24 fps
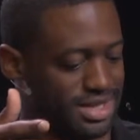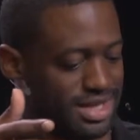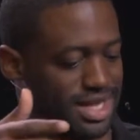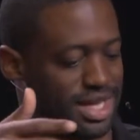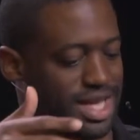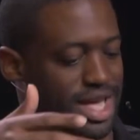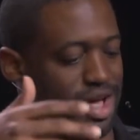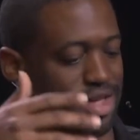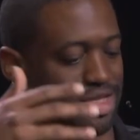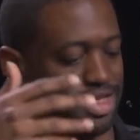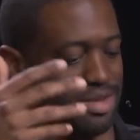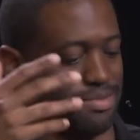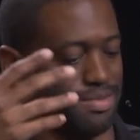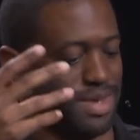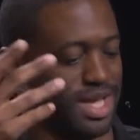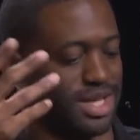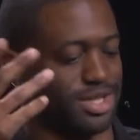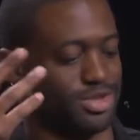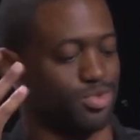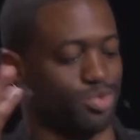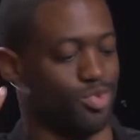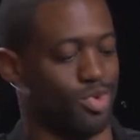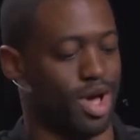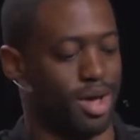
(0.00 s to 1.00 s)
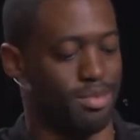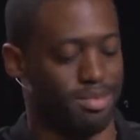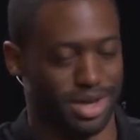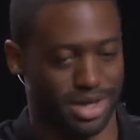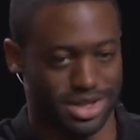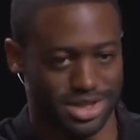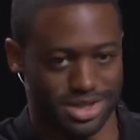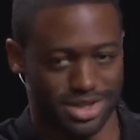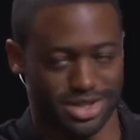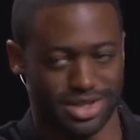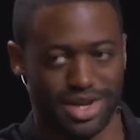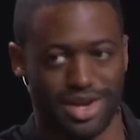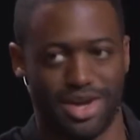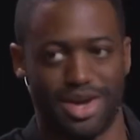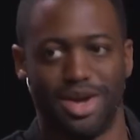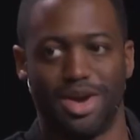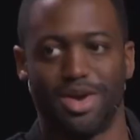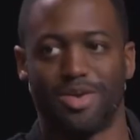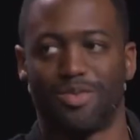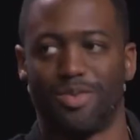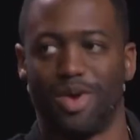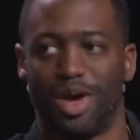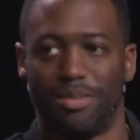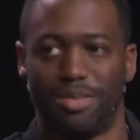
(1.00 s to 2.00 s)
and count them as rubbish.
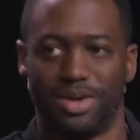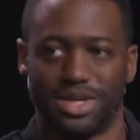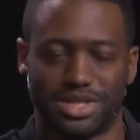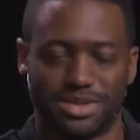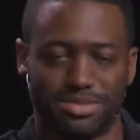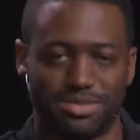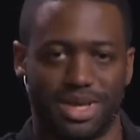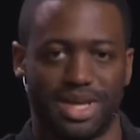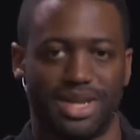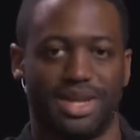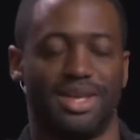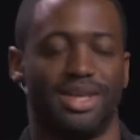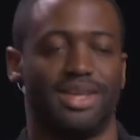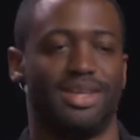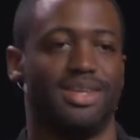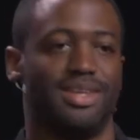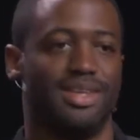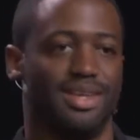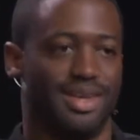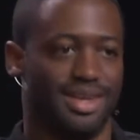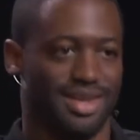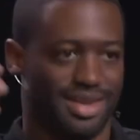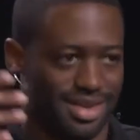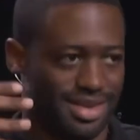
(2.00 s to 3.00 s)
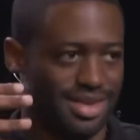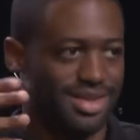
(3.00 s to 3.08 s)
Rubbish meaning,